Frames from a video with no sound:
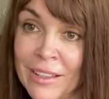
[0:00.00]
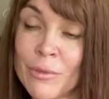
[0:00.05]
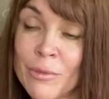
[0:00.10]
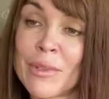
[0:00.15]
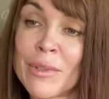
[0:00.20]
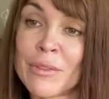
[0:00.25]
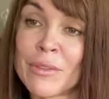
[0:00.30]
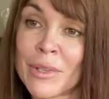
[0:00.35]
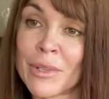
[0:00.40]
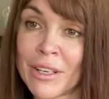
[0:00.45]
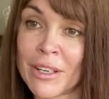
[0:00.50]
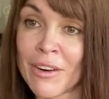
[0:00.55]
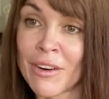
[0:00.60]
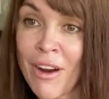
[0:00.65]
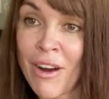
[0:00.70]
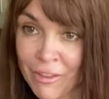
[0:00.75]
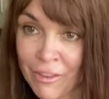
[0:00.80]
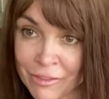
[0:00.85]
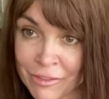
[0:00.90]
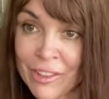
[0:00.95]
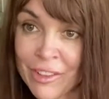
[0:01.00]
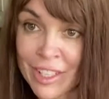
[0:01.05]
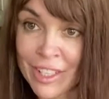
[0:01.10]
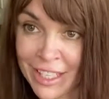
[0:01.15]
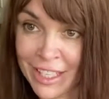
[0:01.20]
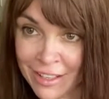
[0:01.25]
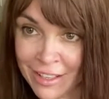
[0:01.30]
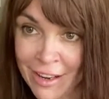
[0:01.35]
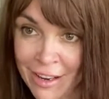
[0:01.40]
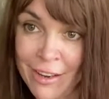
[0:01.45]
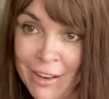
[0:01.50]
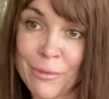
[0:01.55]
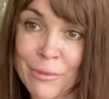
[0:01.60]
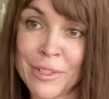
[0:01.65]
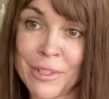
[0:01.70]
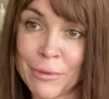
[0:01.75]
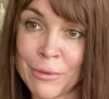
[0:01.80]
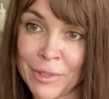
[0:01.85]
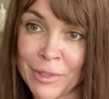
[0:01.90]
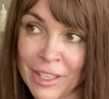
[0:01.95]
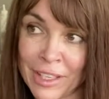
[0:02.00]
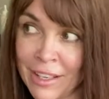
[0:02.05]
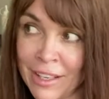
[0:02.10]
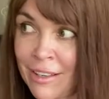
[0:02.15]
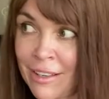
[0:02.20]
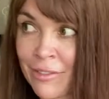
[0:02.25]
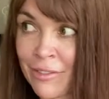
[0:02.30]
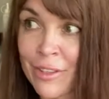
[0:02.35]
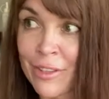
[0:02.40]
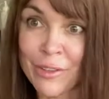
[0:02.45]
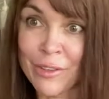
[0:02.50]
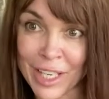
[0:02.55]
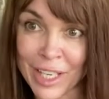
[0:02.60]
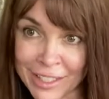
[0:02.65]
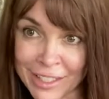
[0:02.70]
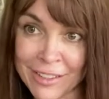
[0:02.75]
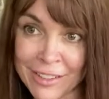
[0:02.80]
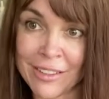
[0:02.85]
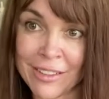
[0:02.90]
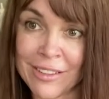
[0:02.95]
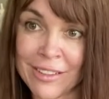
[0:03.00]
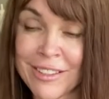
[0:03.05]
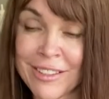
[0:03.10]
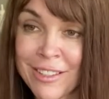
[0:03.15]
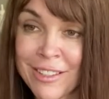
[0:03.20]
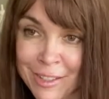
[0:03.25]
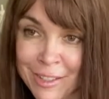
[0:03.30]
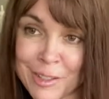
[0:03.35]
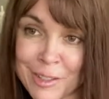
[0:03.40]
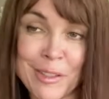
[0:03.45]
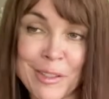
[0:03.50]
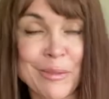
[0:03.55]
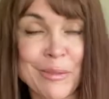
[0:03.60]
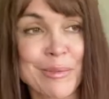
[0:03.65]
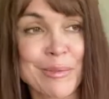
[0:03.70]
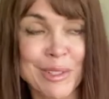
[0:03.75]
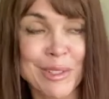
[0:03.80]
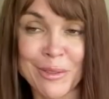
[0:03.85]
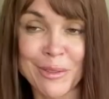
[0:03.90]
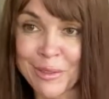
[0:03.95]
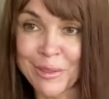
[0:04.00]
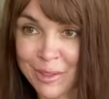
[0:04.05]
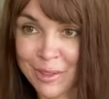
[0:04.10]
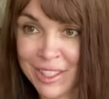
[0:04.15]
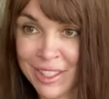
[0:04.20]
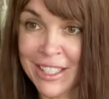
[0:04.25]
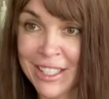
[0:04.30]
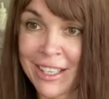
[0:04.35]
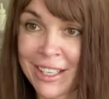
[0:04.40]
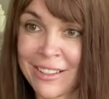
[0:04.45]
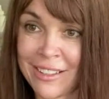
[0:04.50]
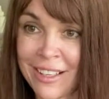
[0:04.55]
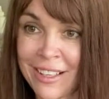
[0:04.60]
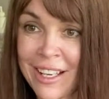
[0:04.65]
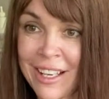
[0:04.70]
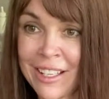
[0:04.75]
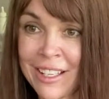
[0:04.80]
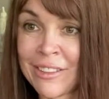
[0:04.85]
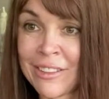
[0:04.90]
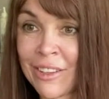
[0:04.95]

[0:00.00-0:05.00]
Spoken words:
And what we are offering now, what we have created, the system, so to say,